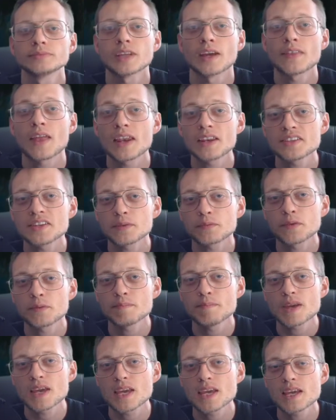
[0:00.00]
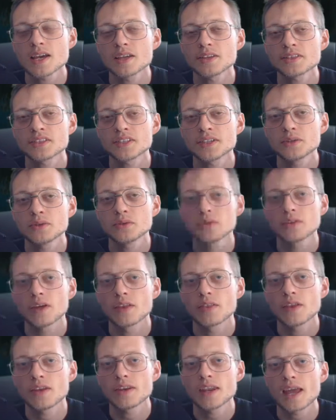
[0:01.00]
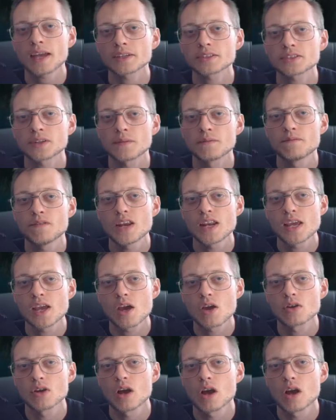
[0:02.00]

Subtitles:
And that is it from me. Until the next video,